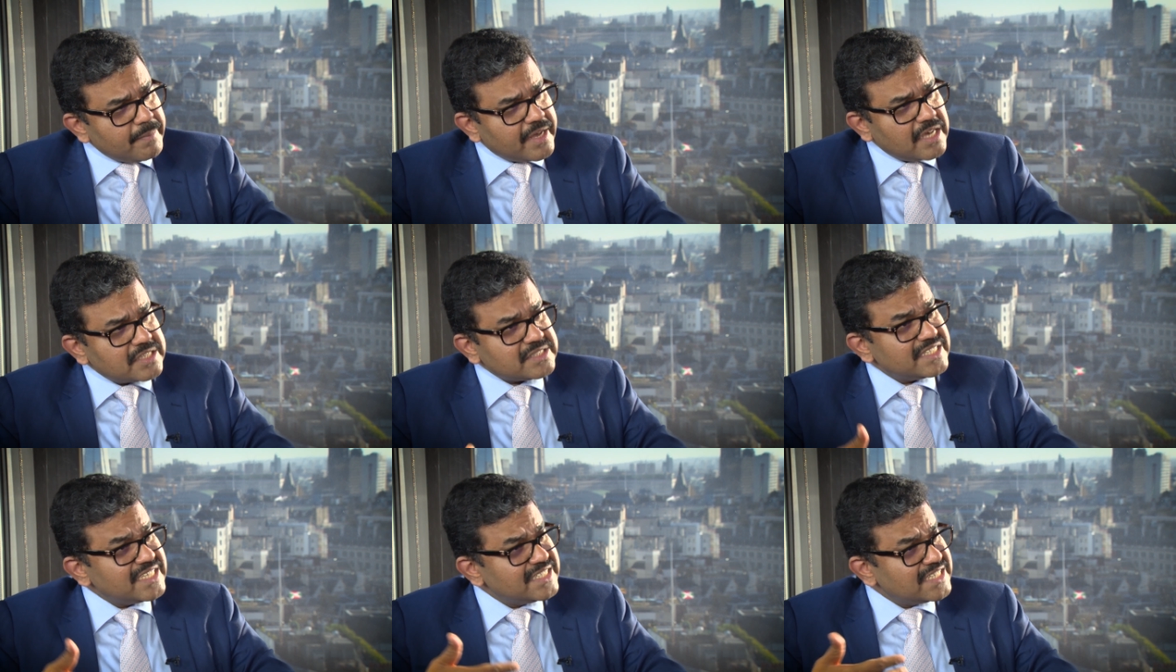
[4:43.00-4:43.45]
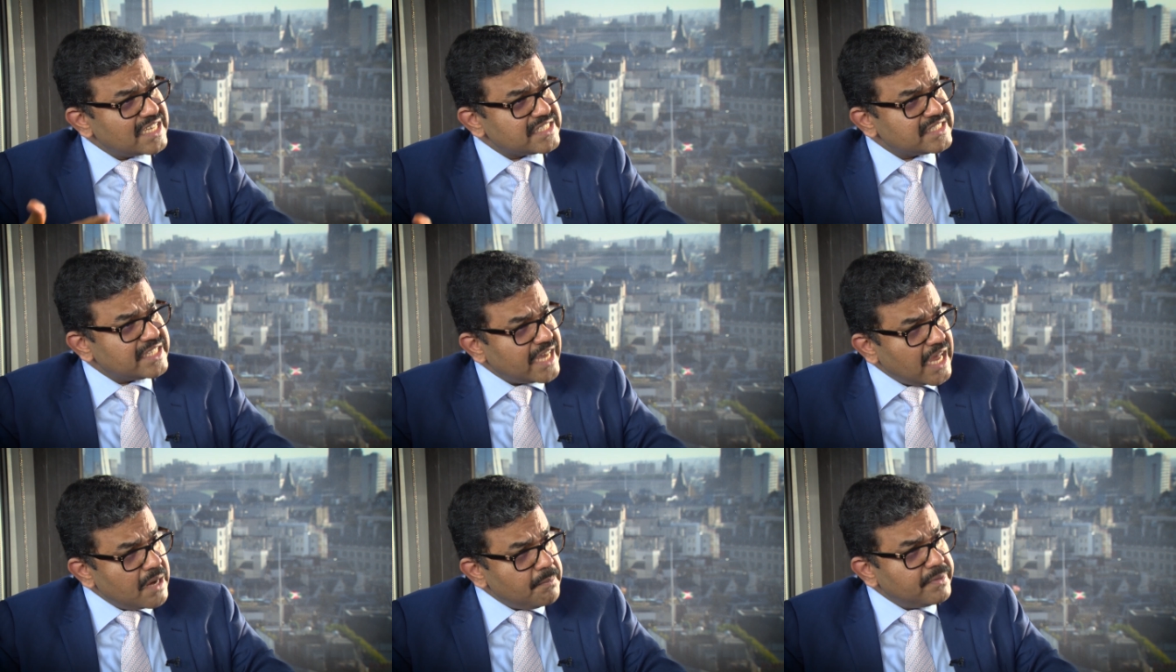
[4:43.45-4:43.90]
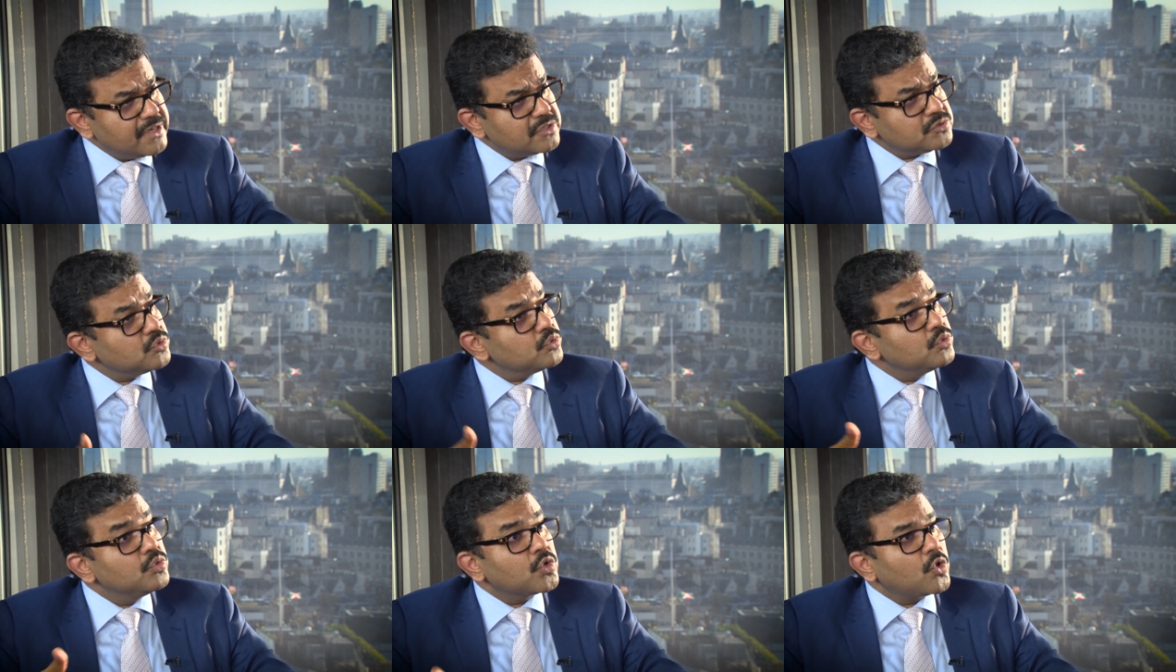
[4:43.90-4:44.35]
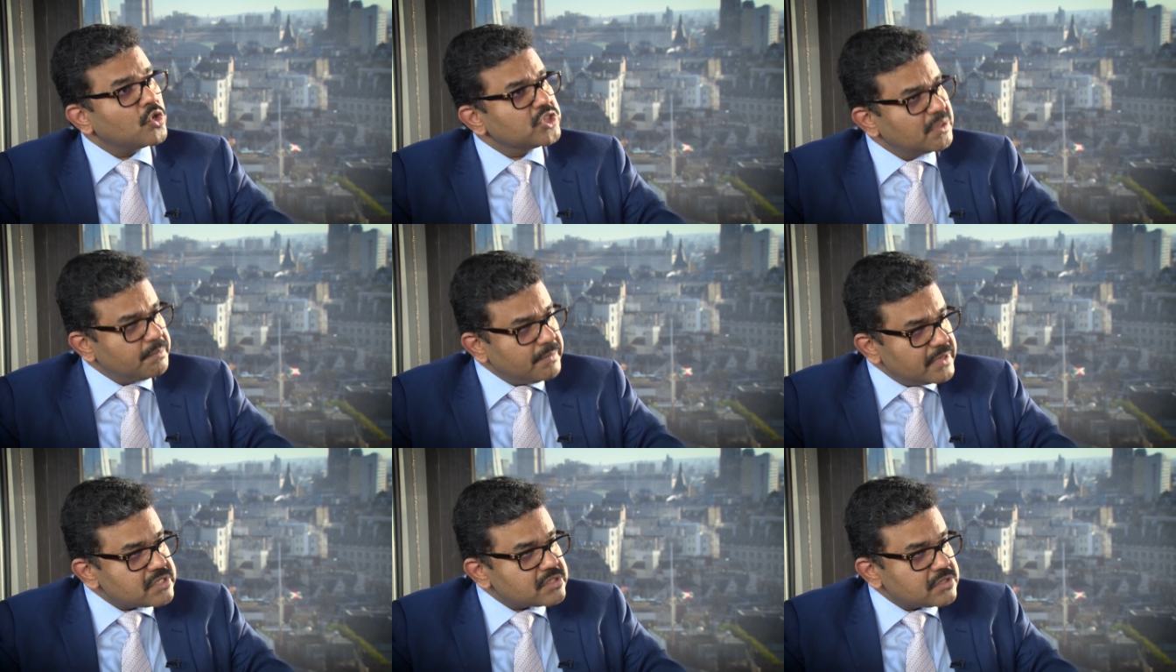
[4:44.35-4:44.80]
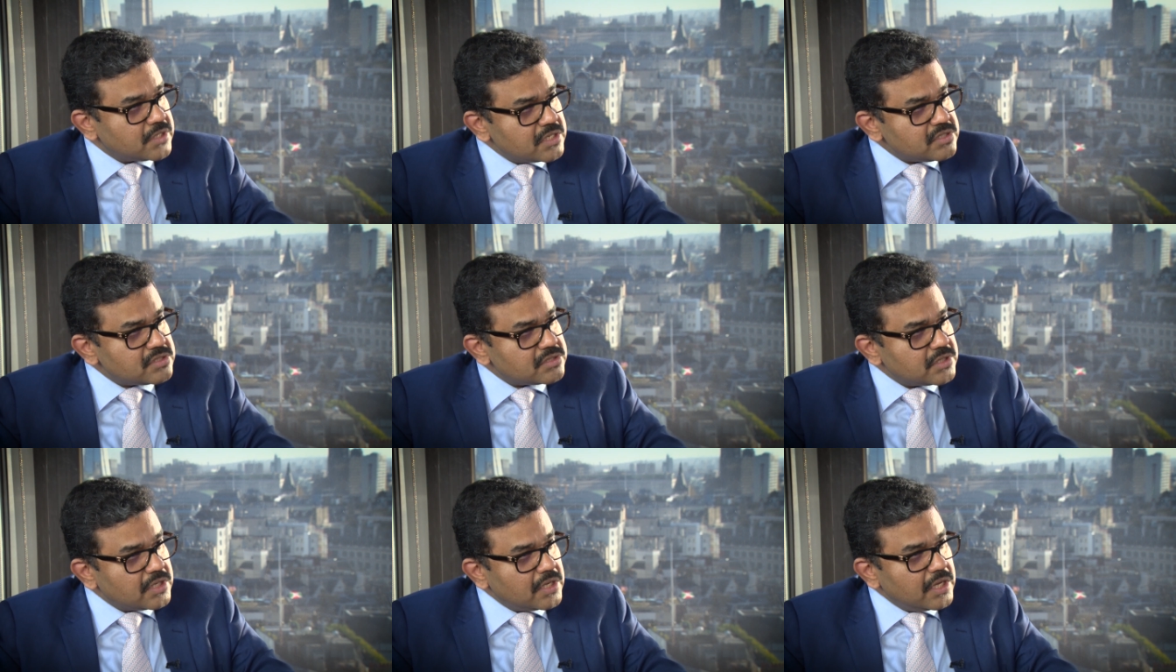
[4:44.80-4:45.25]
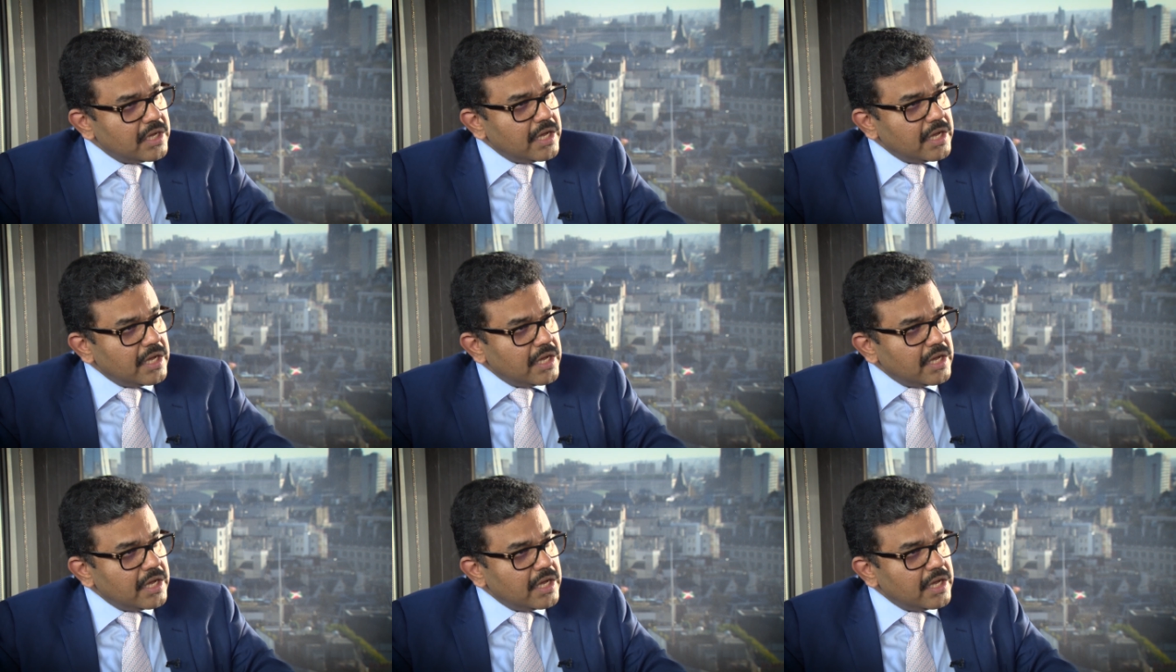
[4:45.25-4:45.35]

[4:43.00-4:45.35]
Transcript: because it has helped us to grow the business.